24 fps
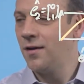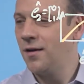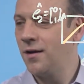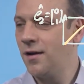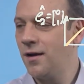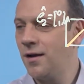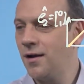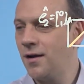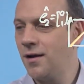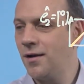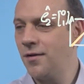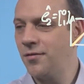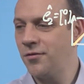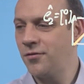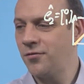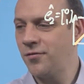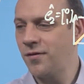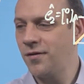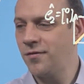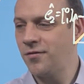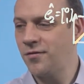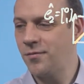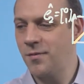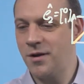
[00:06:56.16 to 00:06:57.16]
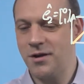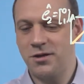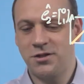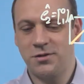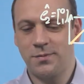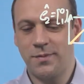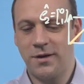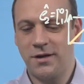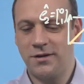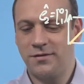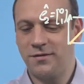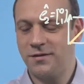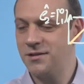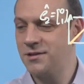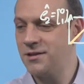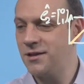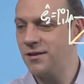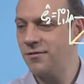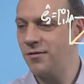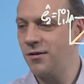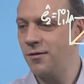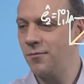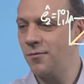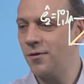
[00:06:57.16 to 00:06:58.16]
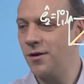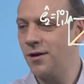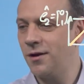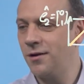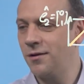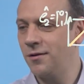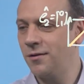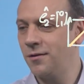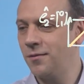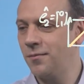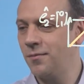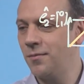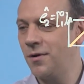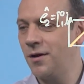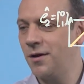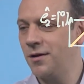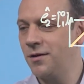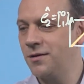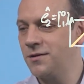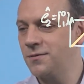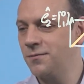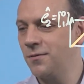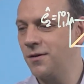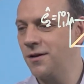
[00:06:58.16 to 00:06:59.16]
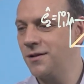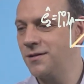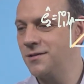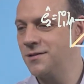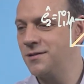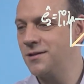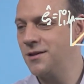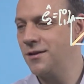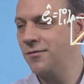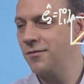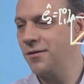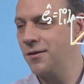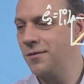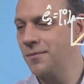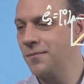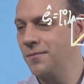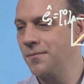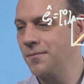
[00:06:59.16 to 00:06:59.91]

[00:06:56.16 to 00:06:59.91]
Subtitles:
the transformation matrix 0, 1, minus 1, 0.